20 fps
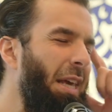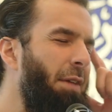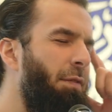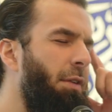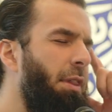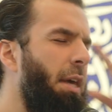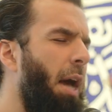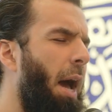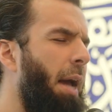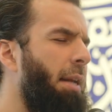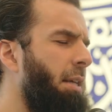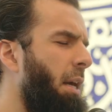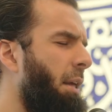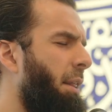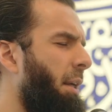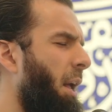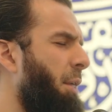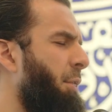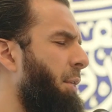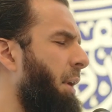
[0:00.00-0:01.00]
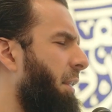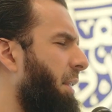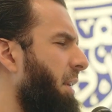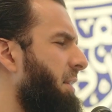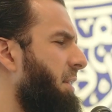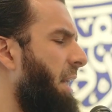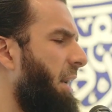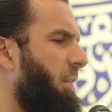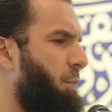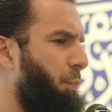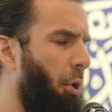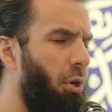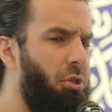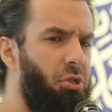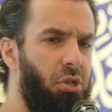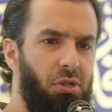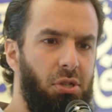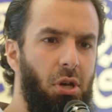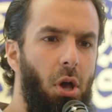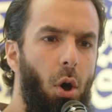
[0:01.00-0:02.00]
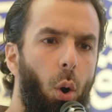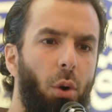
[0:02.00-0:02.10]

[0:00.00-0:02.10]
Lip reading: even the idea that I think this next purchase,